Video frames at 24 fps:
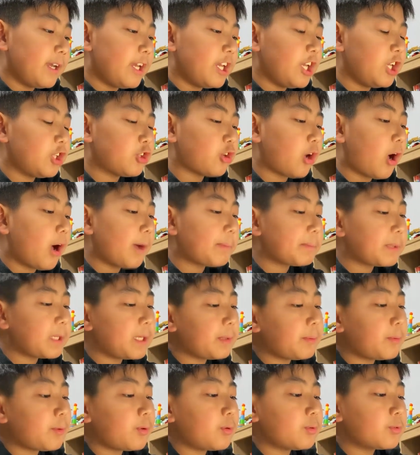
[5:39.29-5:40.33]
He taught
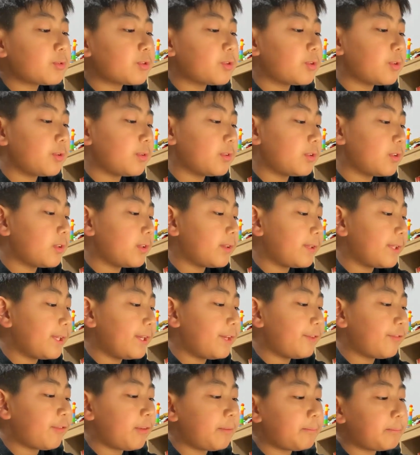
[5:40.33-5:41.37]
people to
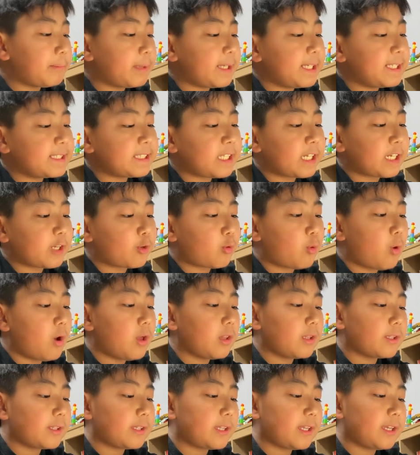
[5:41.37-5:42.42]
live in peace and
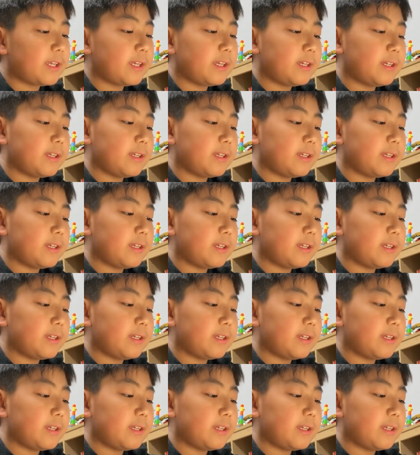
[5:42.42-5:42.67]
equality.